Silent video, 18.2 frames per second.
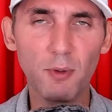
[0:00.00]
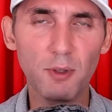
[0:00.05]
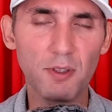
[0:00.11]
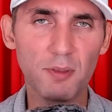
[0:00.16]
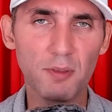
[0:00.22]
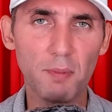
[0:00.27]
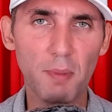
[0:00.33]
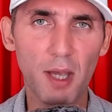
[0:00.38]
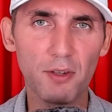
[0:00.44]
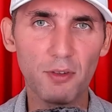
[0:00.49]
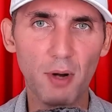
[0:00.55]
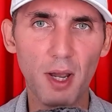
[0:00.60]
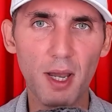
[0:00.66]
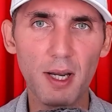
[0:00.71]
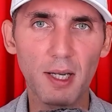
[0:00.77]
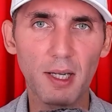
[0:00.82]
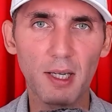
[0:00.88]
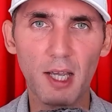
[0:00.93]
which is
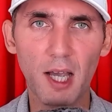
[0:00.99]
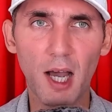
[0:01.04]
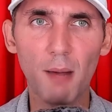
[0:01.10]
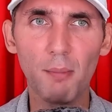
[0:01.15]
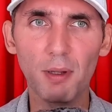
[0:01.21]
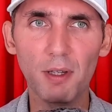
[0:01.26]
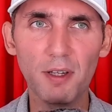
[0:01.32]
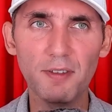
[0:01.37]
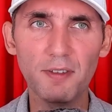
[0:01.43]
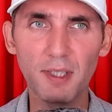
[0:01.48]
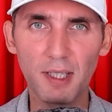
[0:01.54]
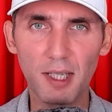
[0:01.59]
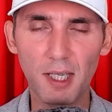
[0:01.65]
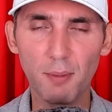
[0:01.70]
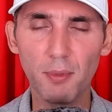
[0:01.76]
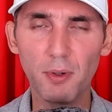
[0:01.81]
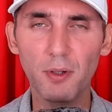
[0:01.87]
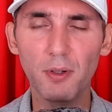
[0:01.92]
Masoretic kabbalistic
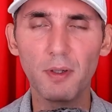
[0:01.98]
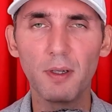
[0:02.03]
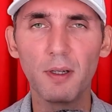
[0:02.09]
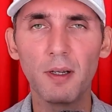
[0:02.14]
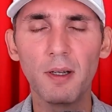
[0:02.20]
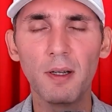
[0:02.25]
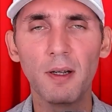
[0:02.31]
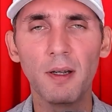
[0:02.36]
Hebrew,